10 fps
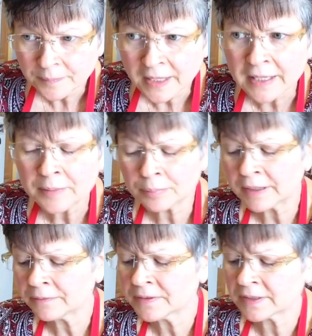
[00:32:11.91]
And at
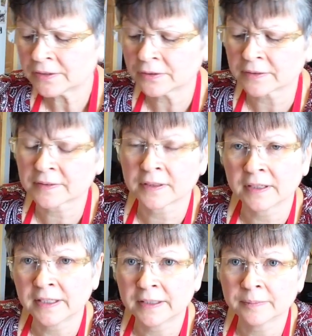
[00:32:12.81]
breakfast I took
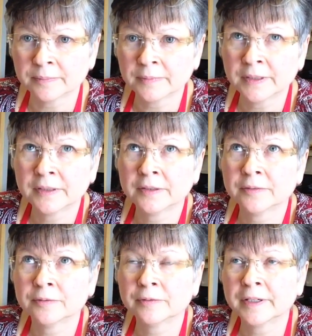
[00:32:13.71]
selenium,
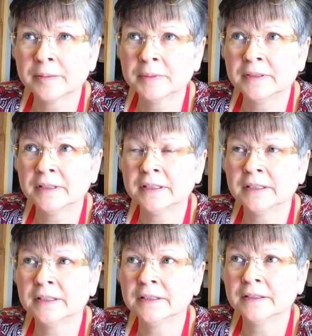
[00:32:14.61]
vitamin
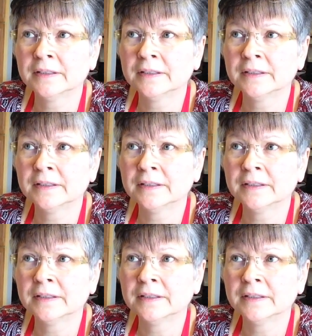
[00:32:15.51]
D.